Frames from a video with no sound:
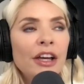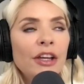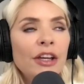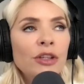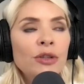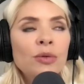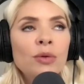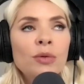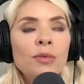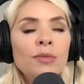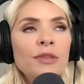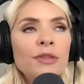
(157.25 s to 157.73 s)

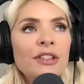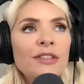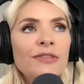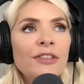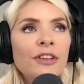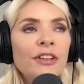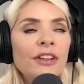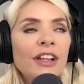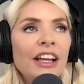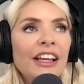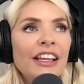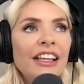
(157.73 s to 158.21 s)
you almost
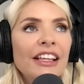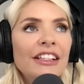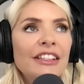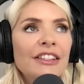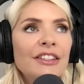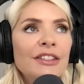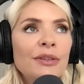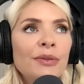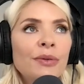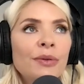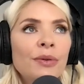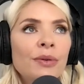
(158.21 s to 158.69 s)
feel like
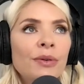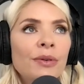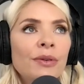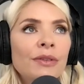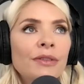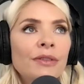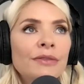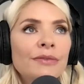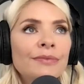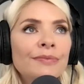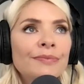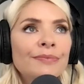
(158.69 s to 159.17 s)
it's
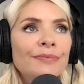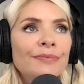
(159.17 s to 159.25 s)
your